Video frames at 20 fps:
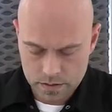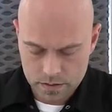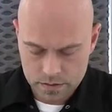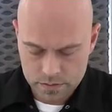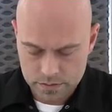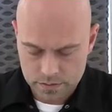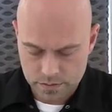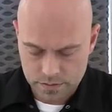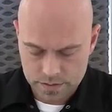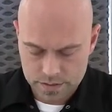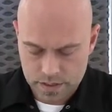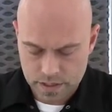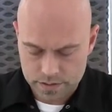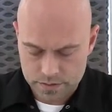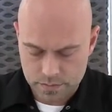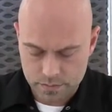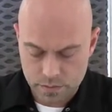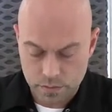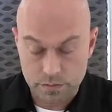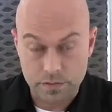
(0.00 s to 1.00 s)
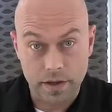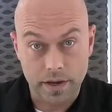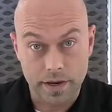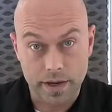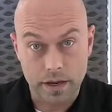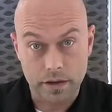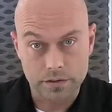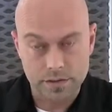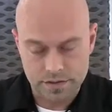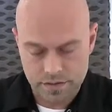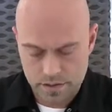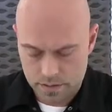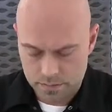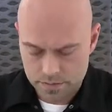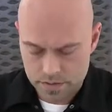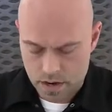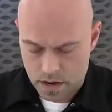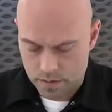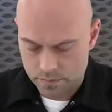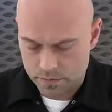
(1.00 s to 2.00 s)
So these guys can both hang out at the same
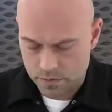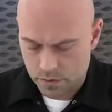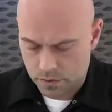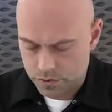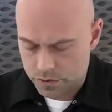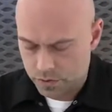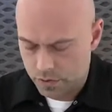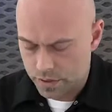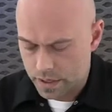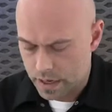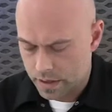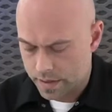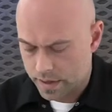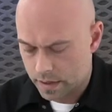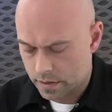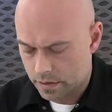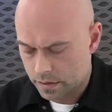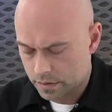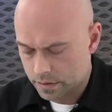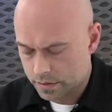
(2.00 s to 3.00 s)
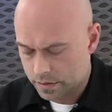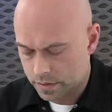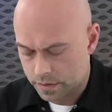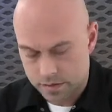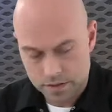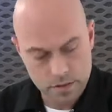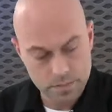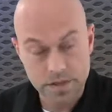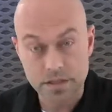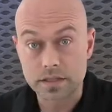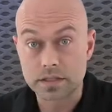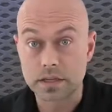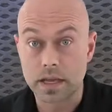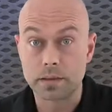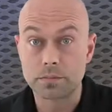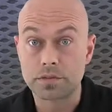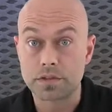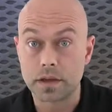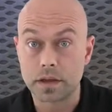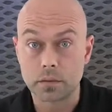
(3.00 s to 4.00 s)
time. So I'll show you how that looks. It's going to be the
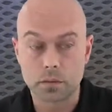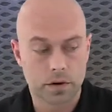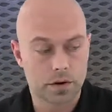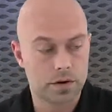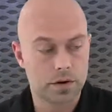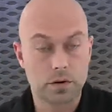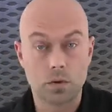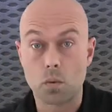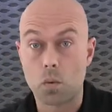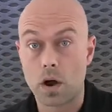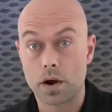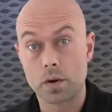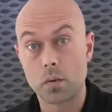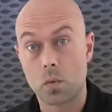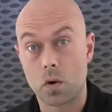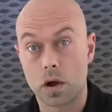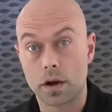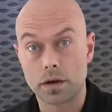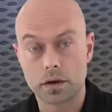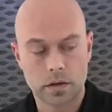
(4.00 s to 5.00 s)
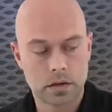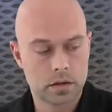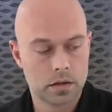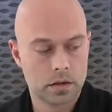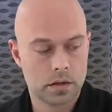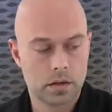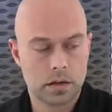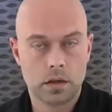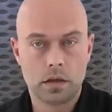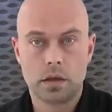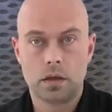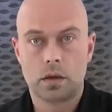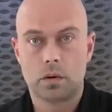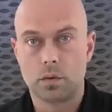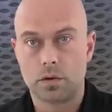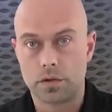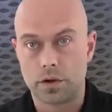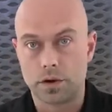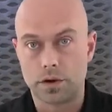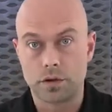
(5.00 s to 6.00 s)
same thing. We're going to do 1-to-1
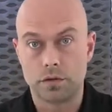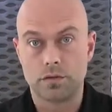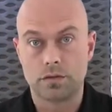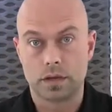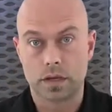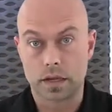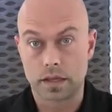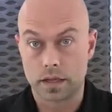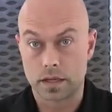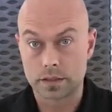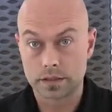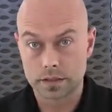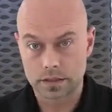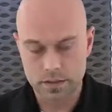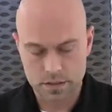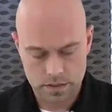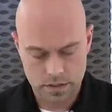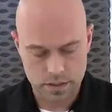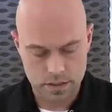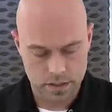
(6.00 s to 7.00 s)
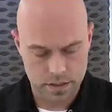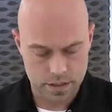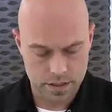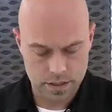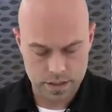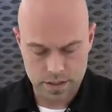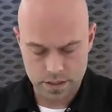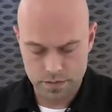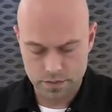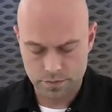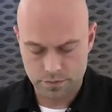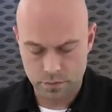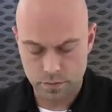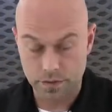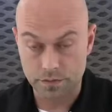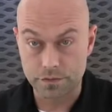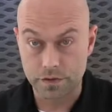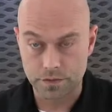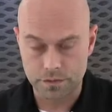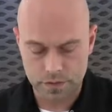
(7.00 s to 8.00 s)
with our UVLS clear here, the
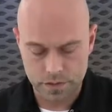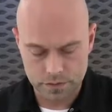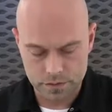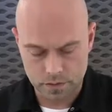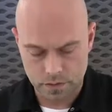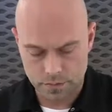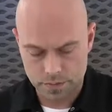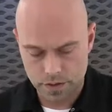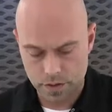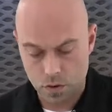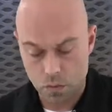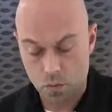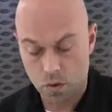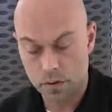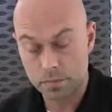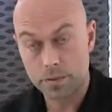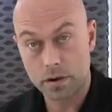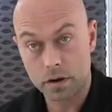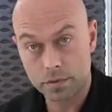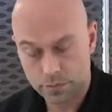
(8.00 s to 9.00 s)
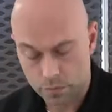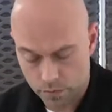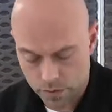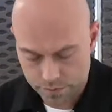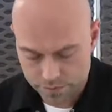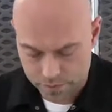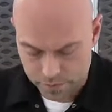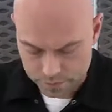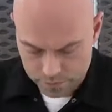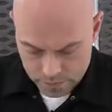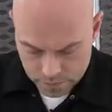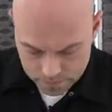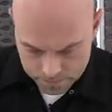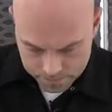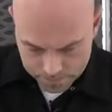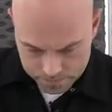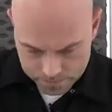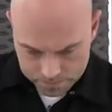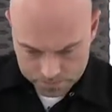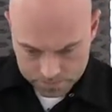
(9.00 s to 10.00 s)
40-50. So I'm going to go 1 part 40-50.